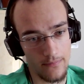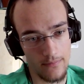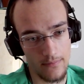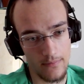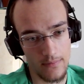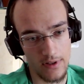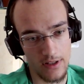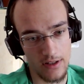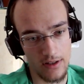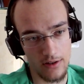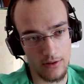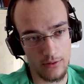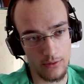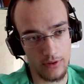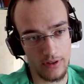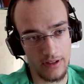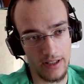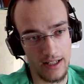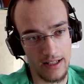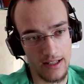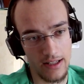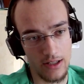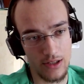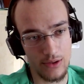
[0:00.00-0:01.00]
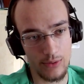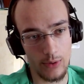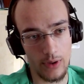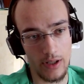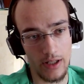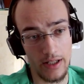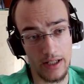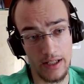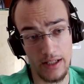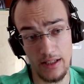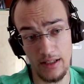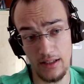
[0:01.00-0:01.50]
So that's
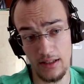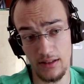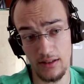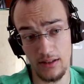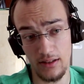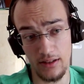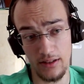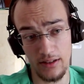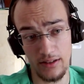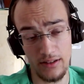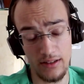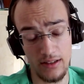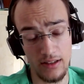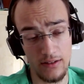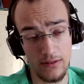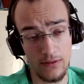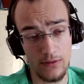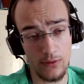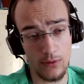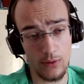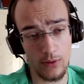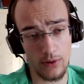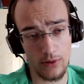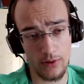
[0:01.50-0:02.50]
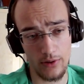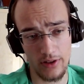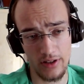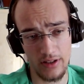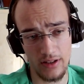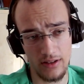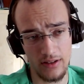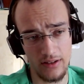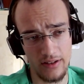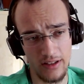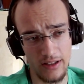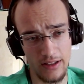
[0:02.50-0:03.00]
why d4 or
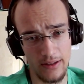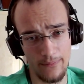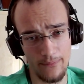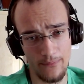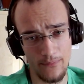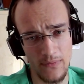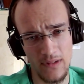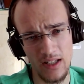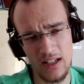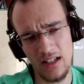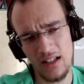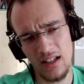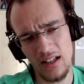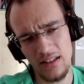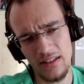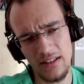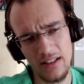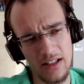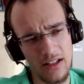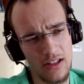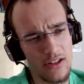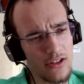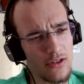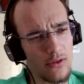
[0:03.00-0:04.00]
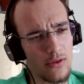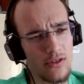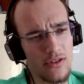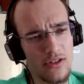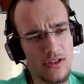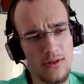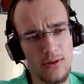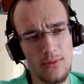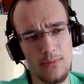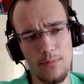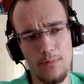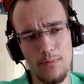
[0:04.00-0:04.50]
d3. There is
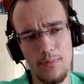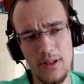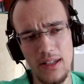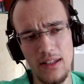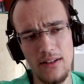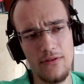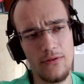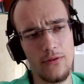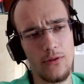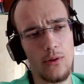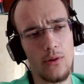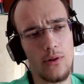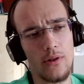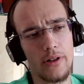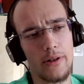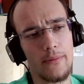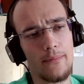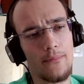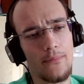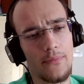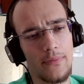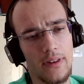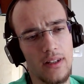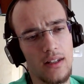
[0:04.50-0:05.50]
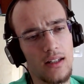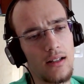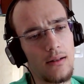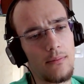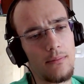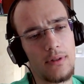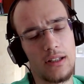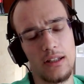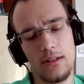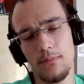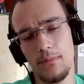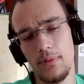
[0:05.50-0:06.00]
also b4,
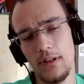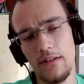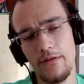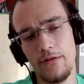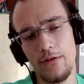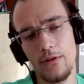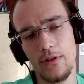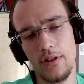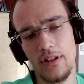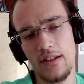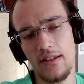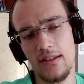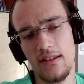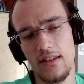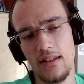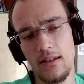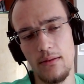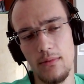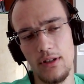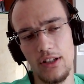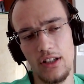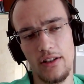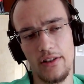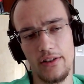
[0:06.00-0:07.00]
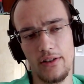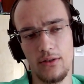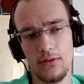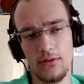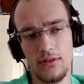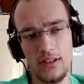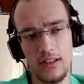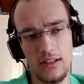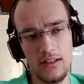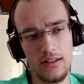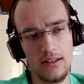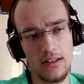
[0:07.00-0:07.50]
but b4 is similar to
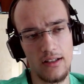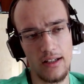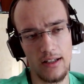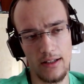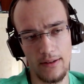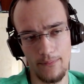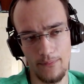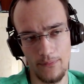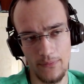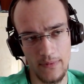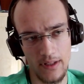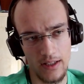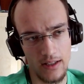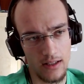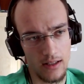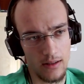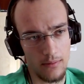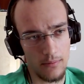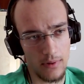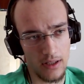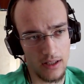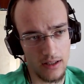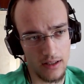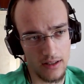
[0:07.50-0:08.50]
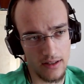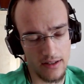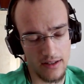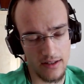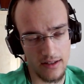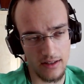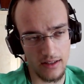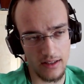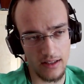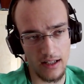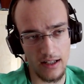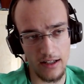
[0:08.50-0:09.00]
d3
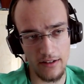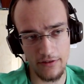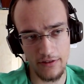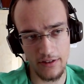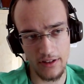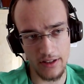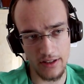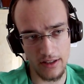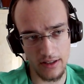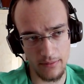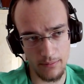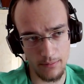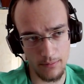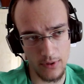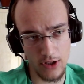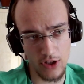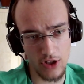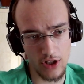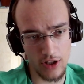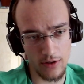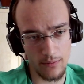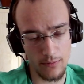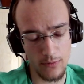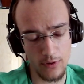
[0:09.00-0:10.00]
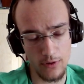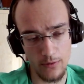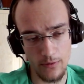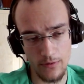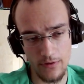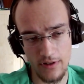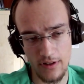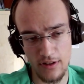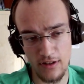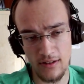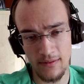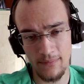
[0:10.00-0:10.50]
because after the bishop
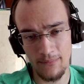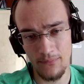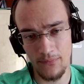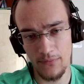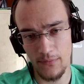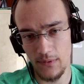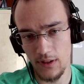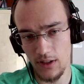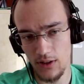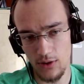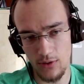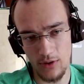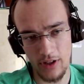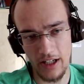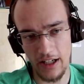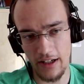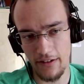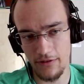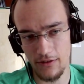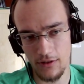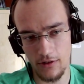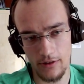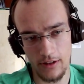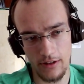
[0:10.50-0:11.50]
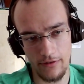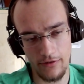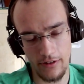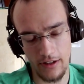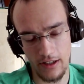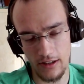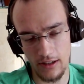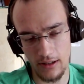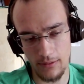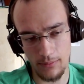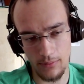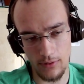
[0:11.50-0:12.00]
moves, you have to
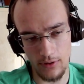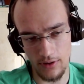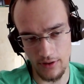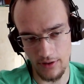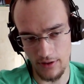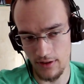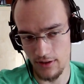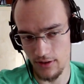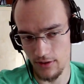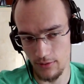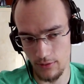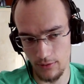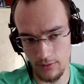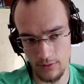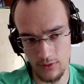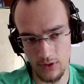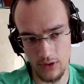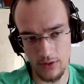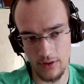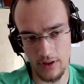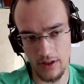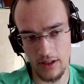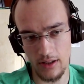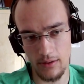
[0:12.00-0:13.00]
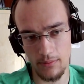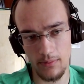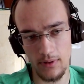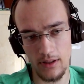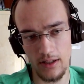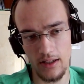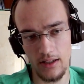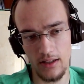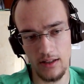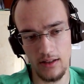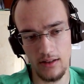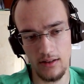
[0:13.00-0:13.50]
defend the pawn, so you're gonna
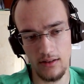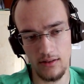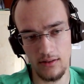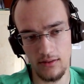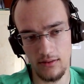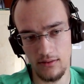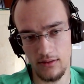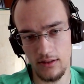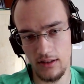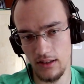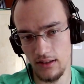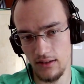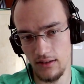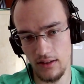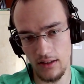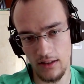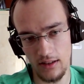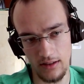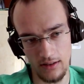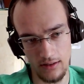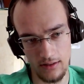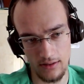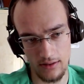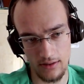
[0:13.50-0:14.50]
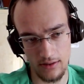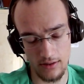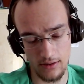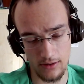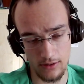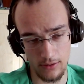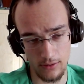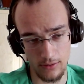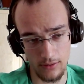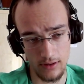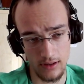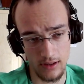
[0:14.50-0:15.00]
play d3.
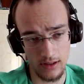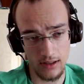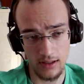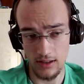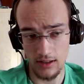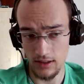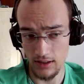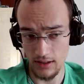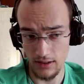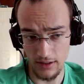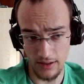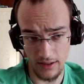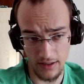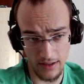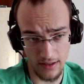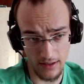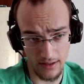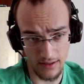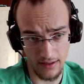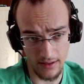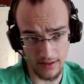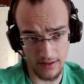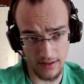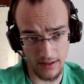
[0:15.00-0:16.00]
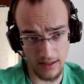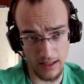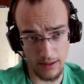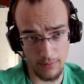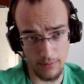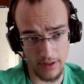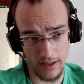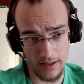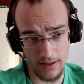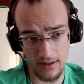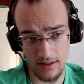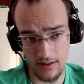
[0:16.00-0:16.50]
So this is the
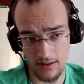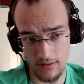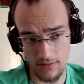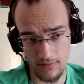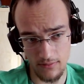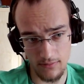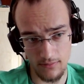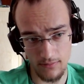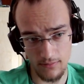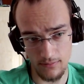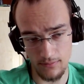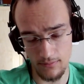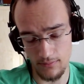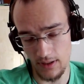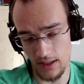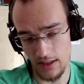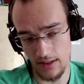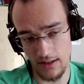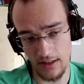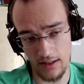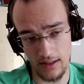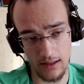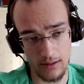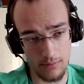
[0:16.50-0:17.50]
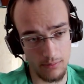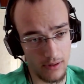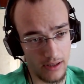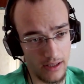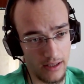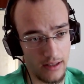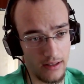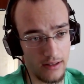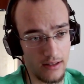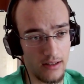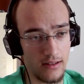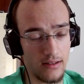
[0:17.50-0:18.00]
same as basically
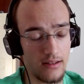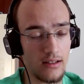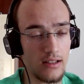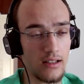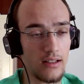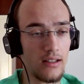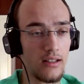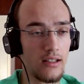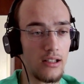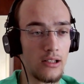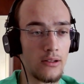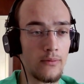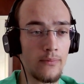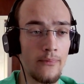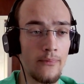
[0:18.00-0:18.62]
playing d3 here.